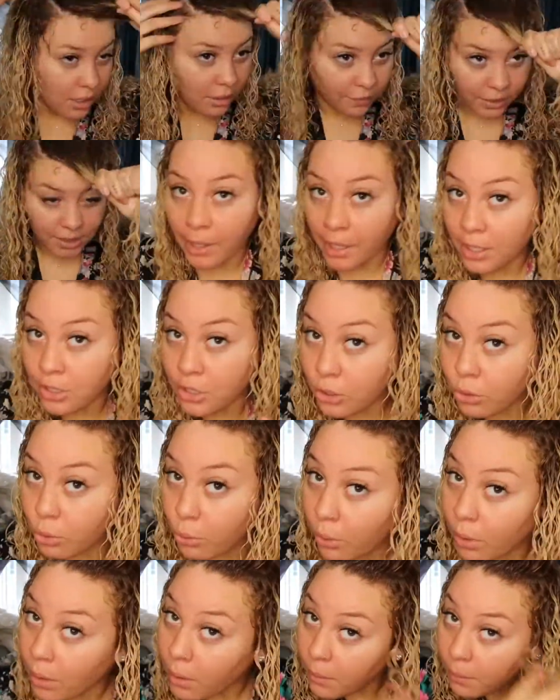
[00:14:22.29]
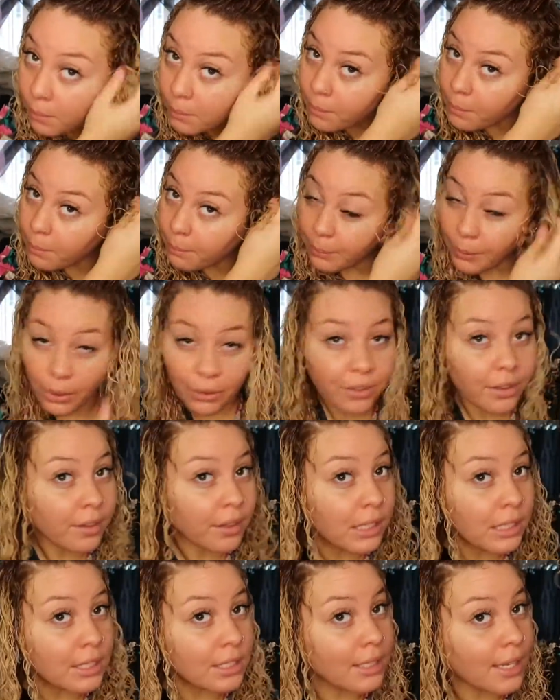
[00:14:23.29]
When I do both of
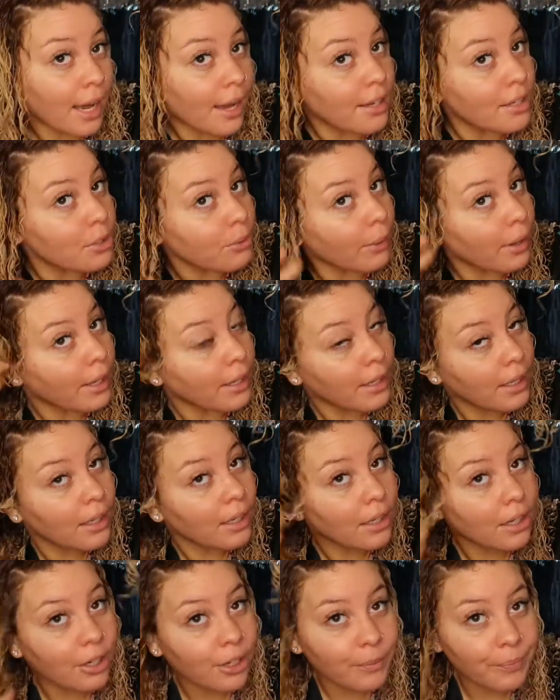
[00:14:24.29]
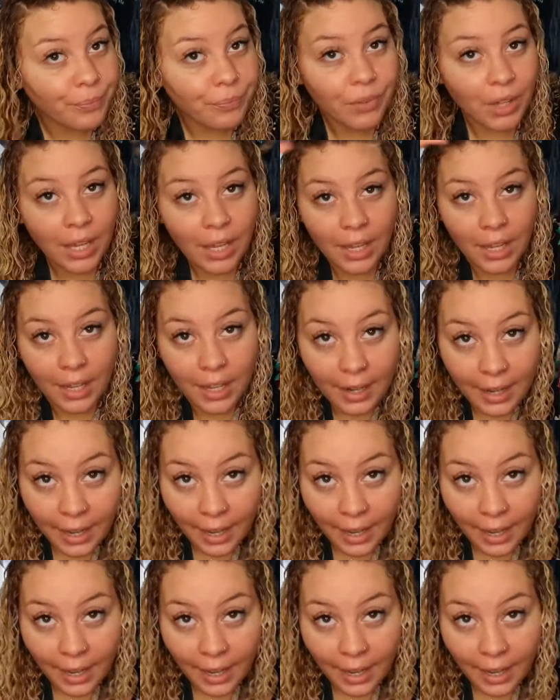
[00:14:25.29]
these sides right here and I